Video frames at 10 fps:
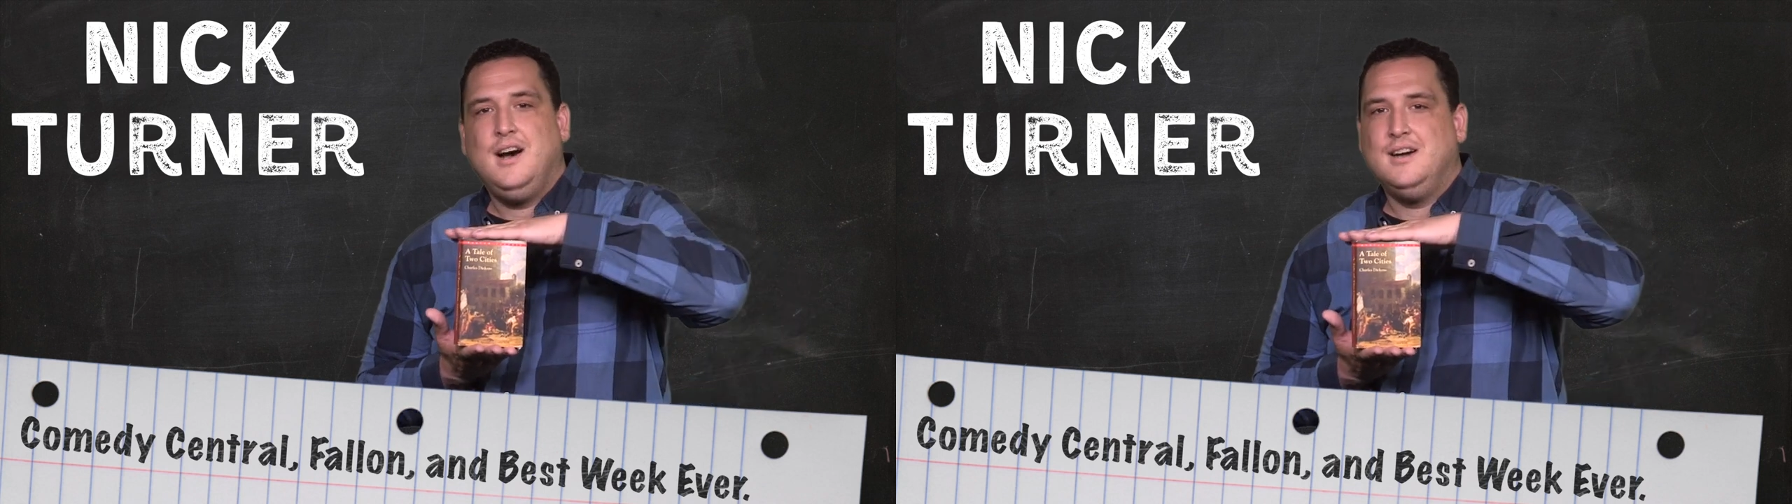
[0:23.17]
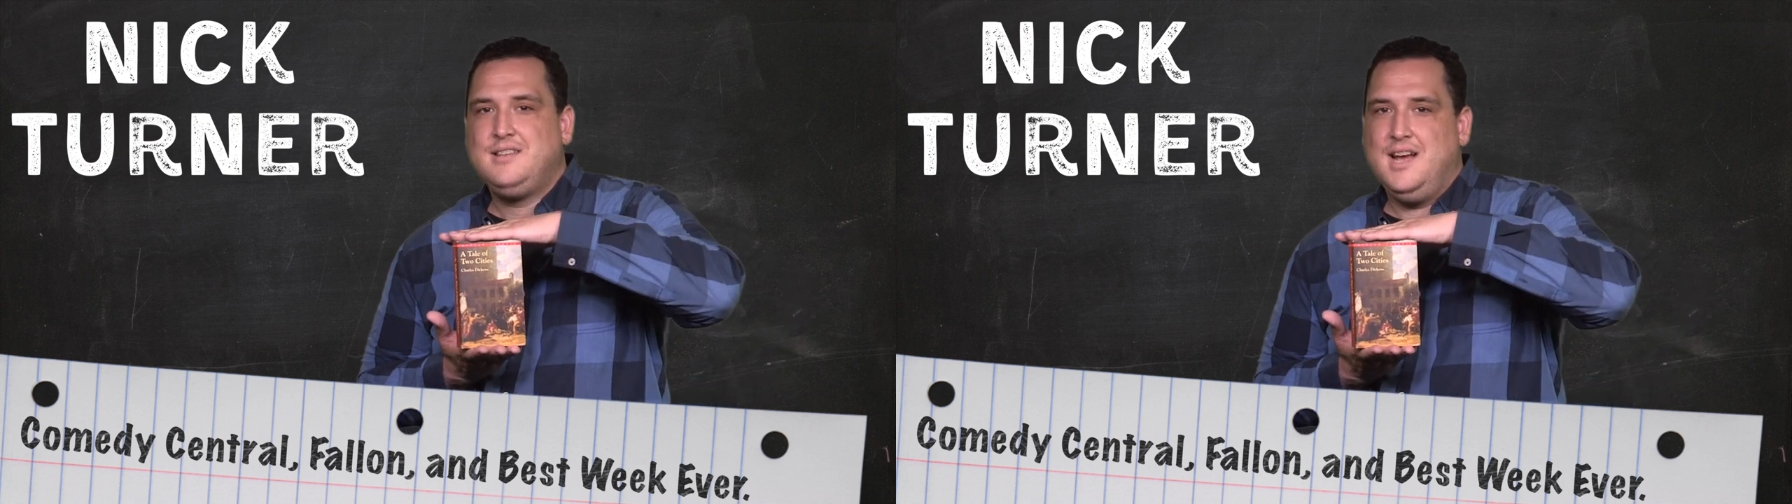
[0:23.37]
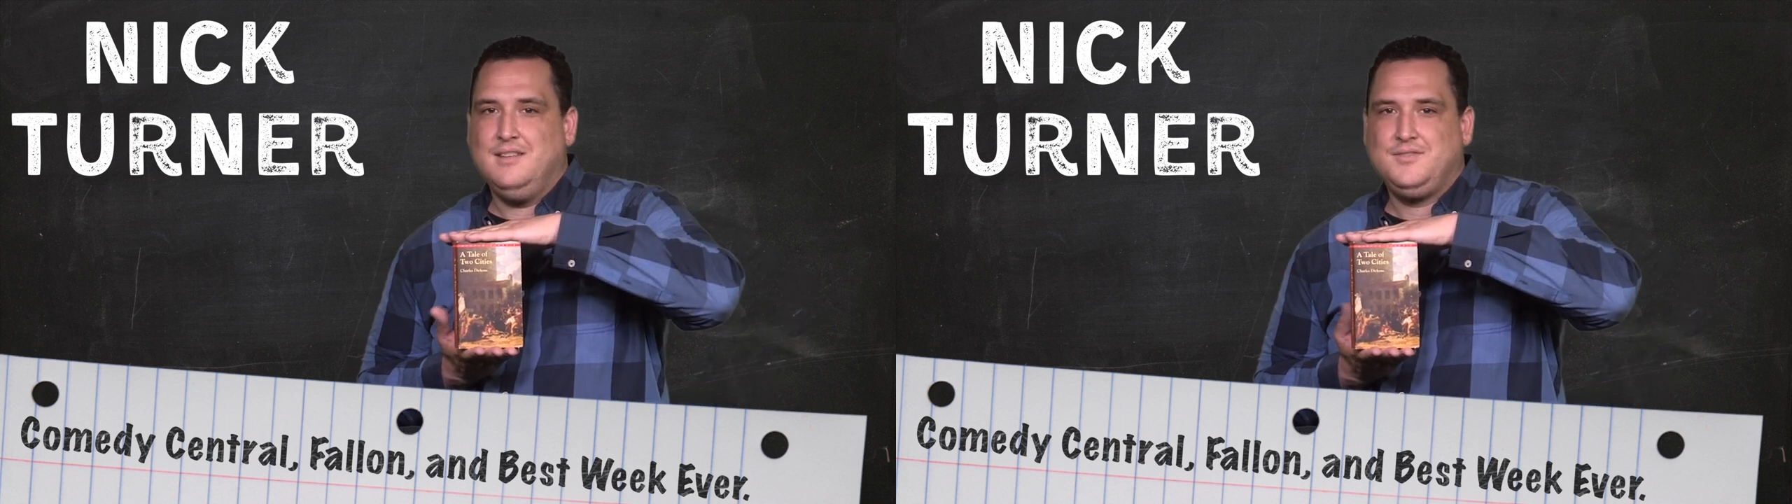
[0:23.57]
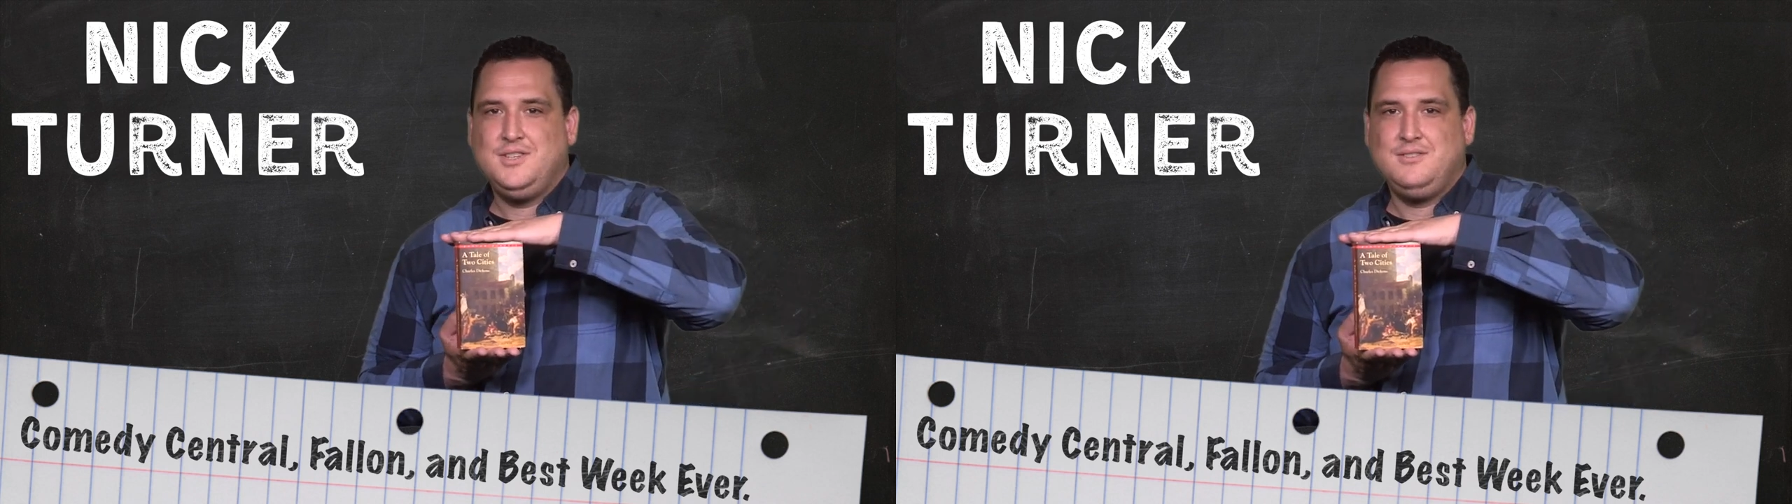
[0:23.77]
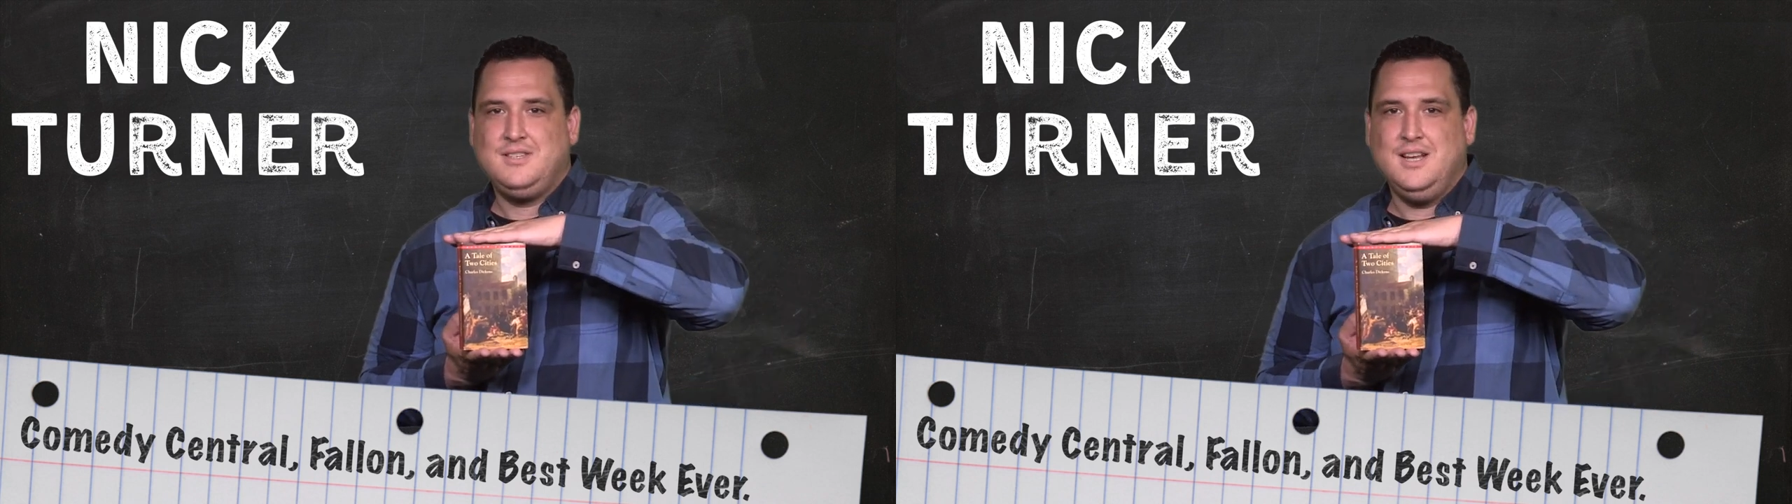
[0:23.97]
A Tale of
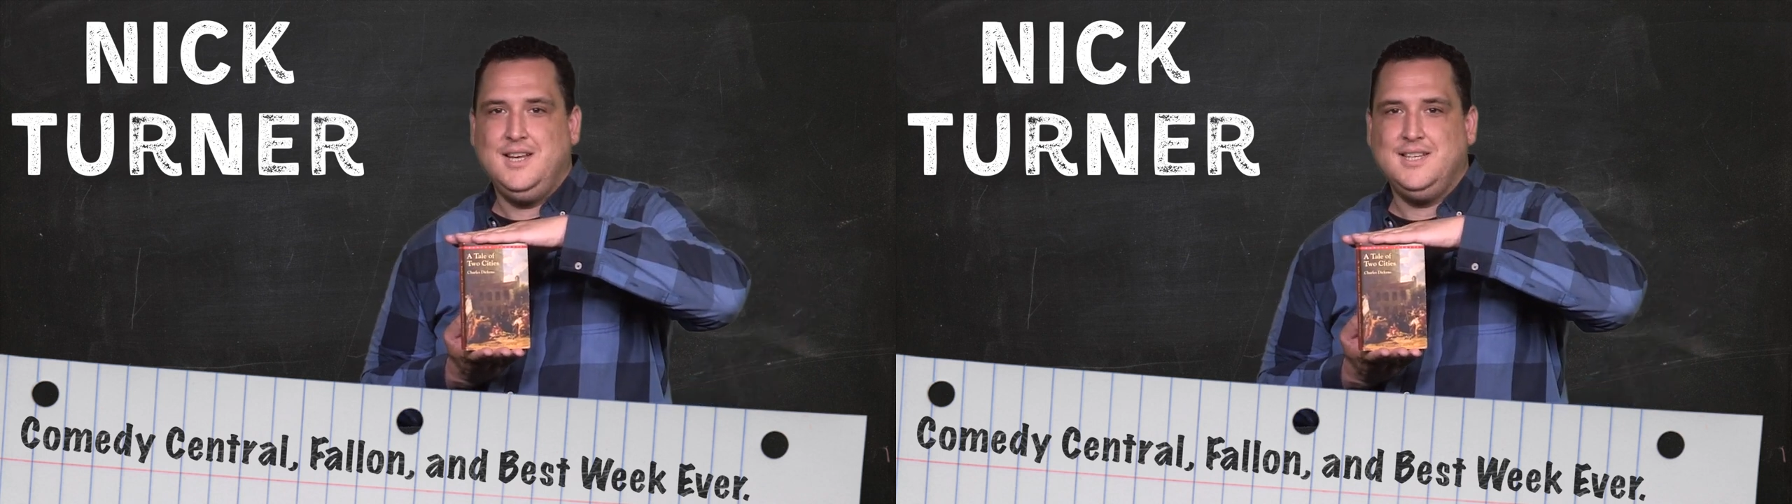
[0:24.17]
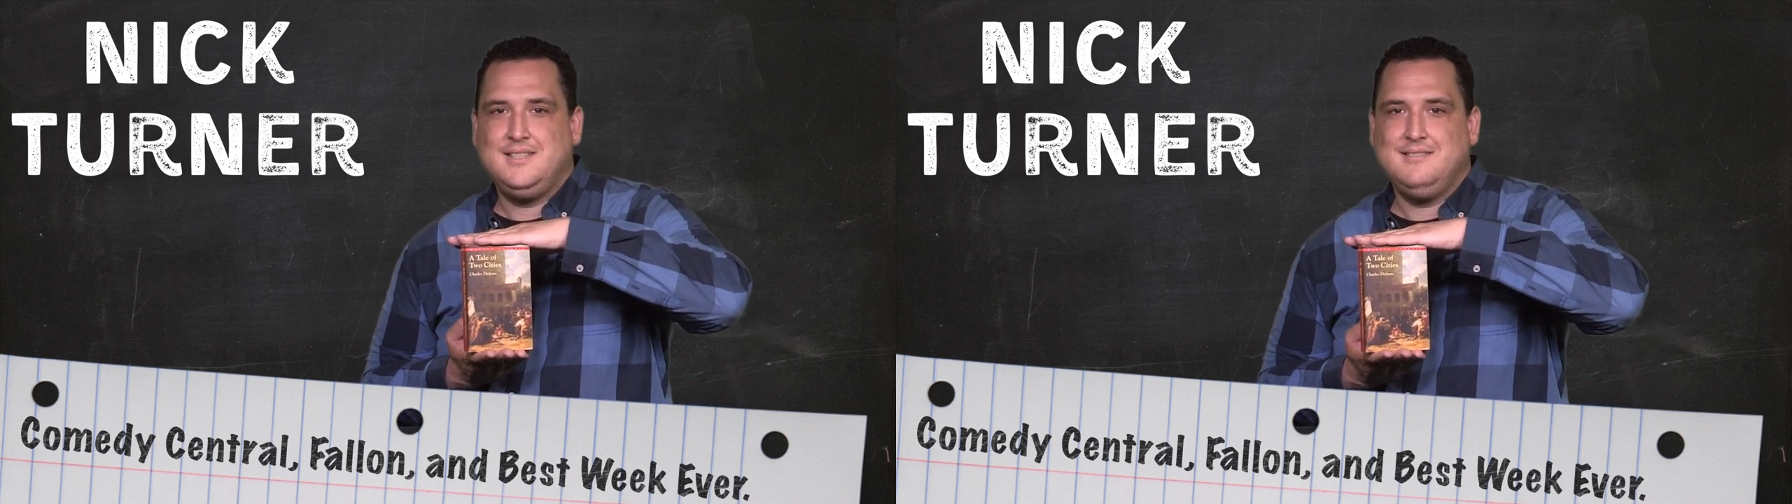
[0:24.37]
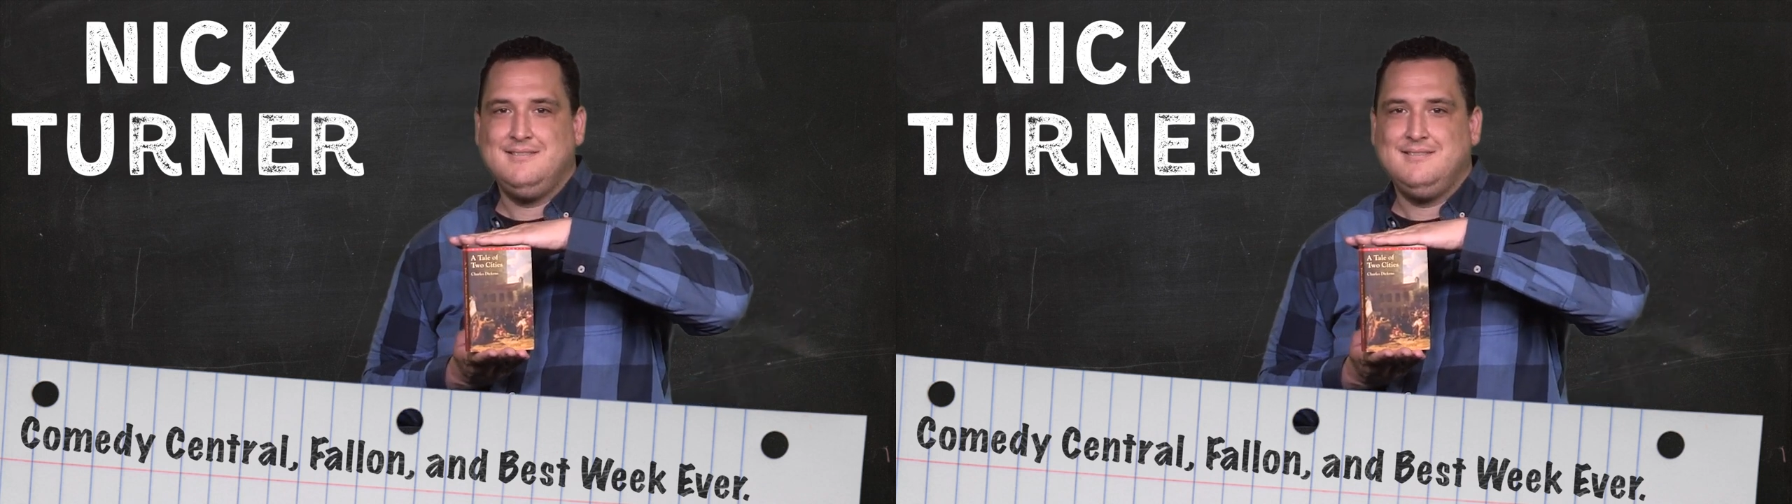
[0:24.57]
Two Cities.